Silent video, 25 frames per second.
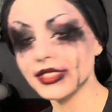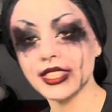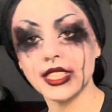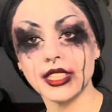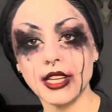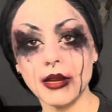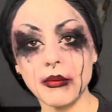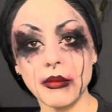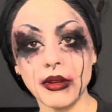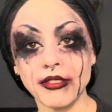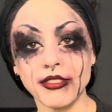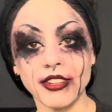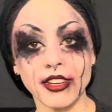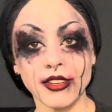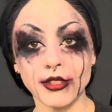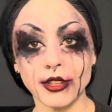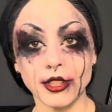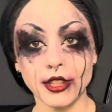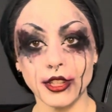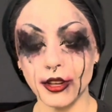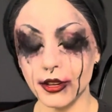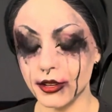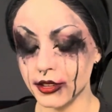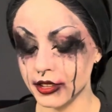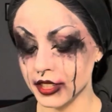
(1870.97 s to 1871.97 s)
Not my favorite
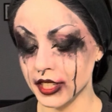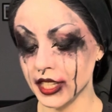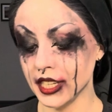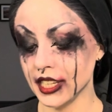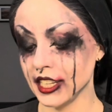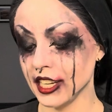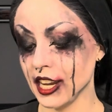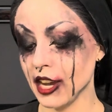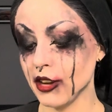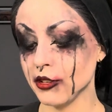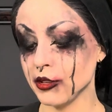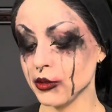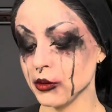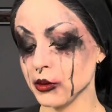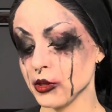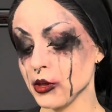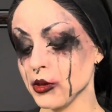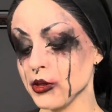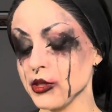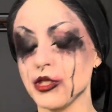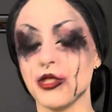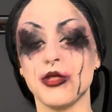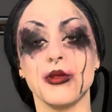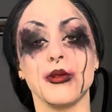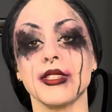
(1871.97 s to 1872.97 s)
though. That one was
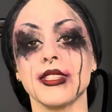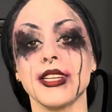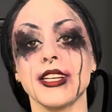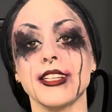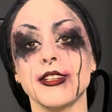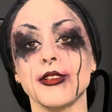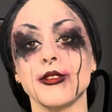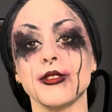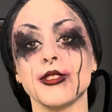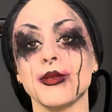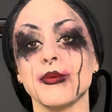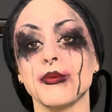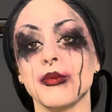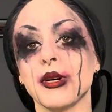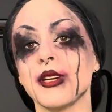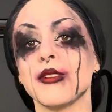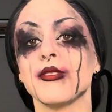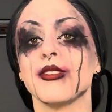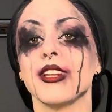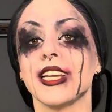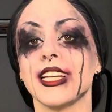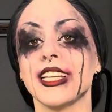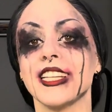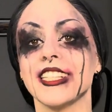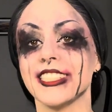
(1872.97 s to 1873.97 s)
always Suicide Notes and
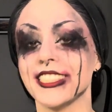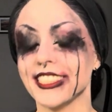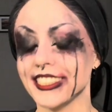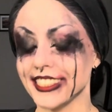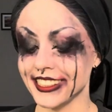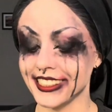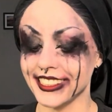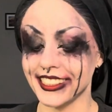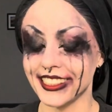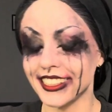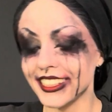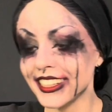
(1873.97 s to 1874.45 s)
Butterfly Kisses.